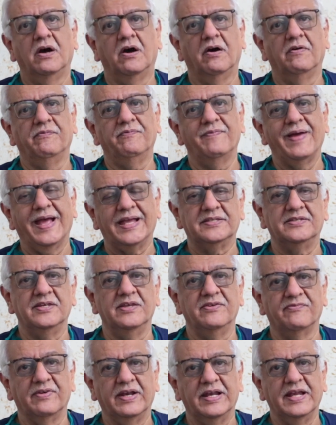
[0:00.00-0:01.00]
of
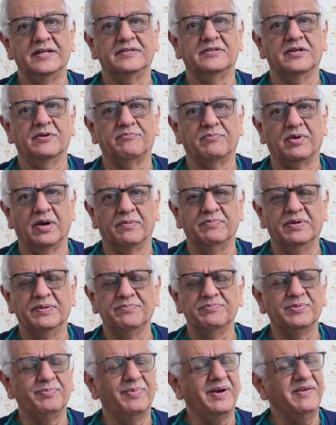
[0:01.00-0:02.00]
vaccine-related
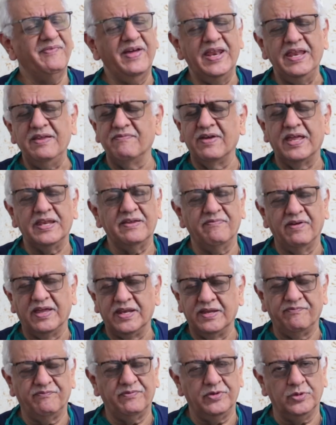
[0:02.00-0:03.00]
problems, but
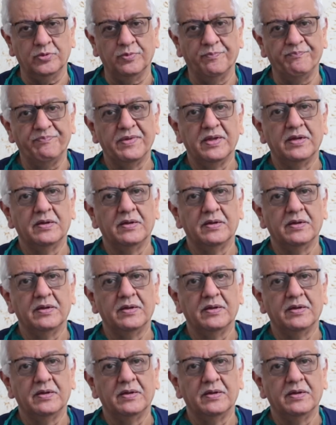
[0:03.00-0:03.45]
very few.